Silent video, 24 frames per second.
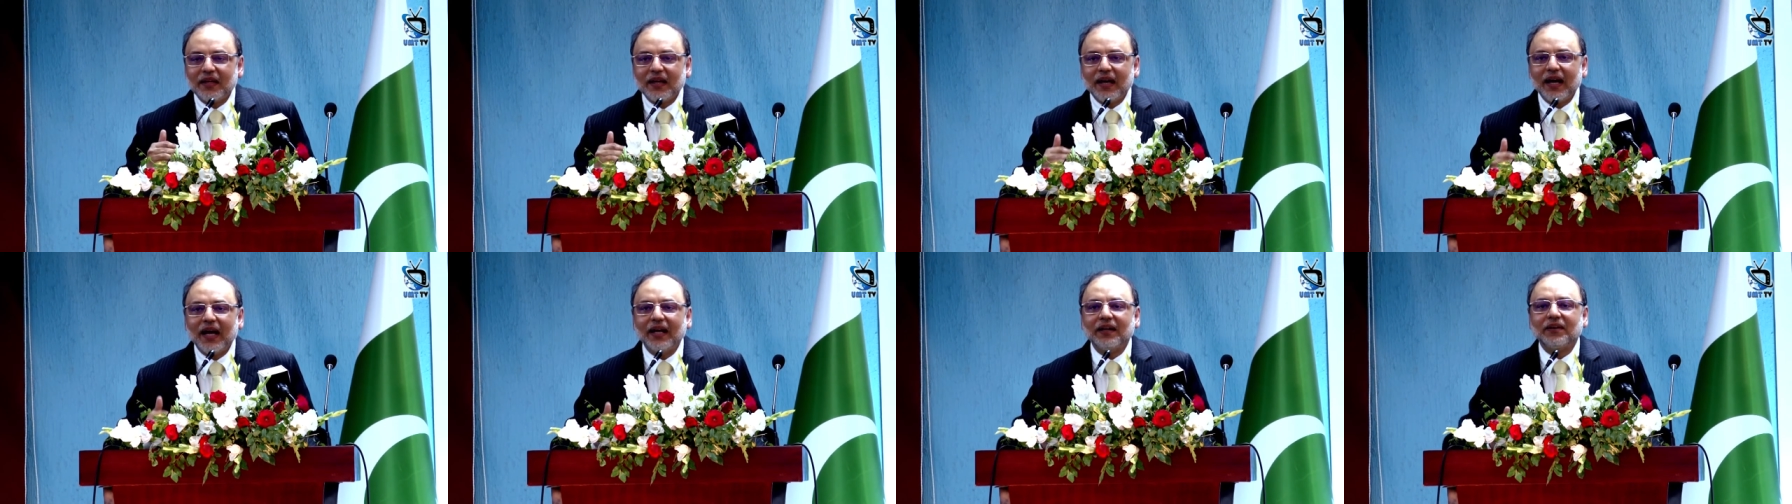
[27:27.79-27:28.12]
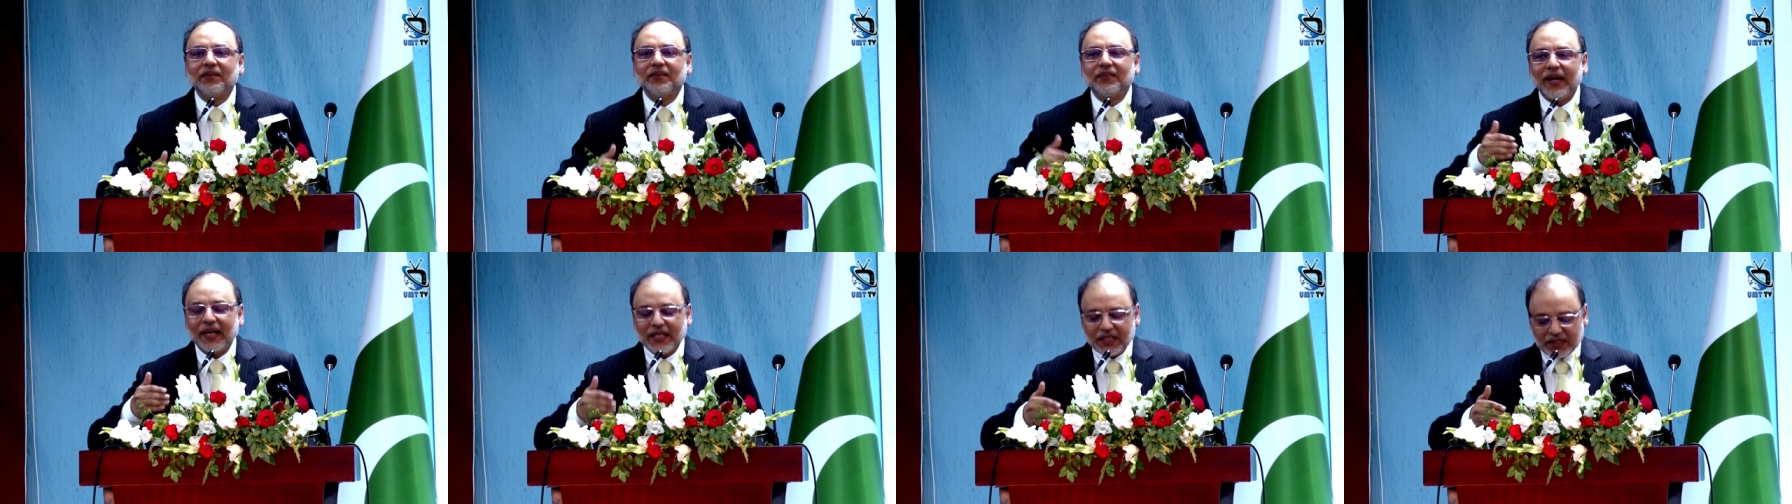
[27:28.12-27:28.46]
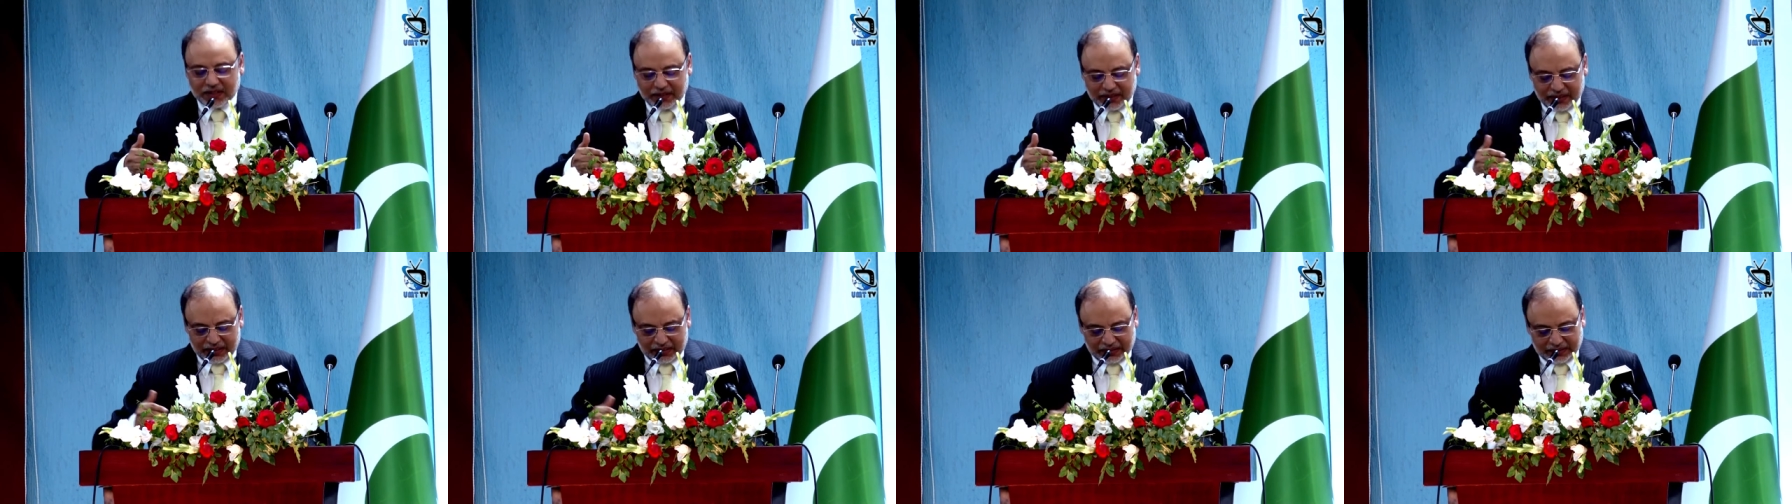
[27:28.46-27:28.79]
and
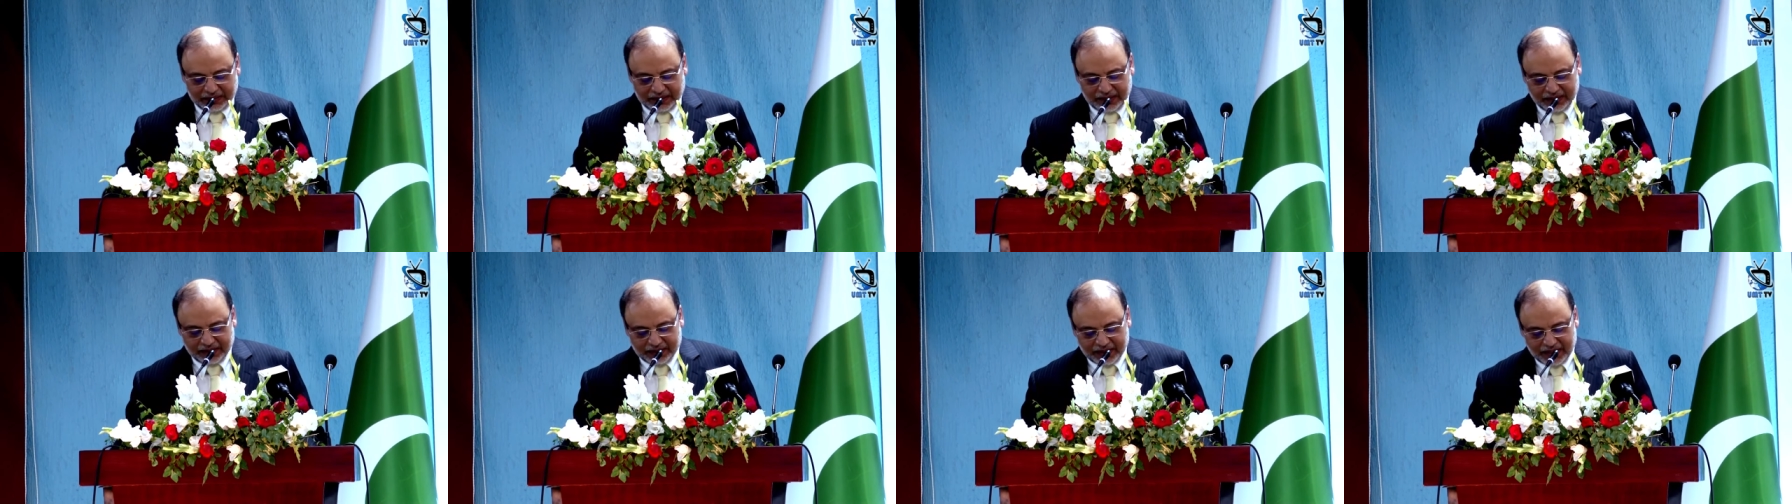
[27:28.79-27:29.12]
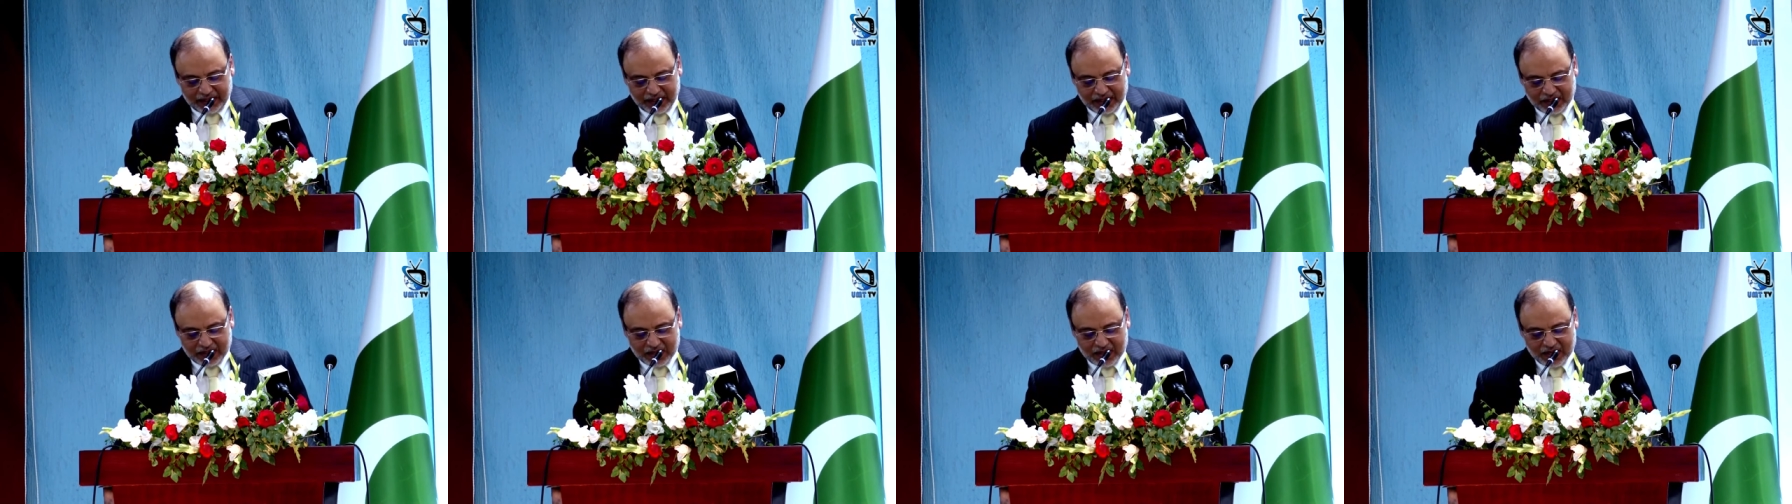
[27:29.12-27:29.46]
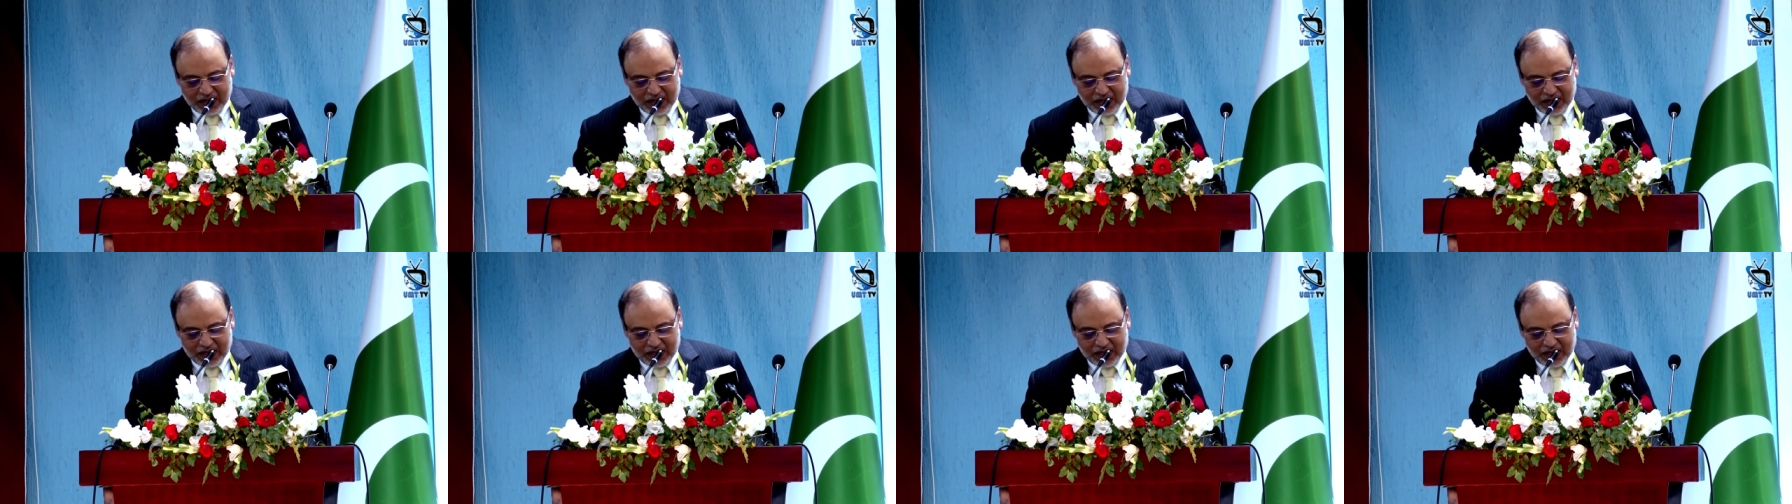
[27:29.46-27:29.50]
rational thinking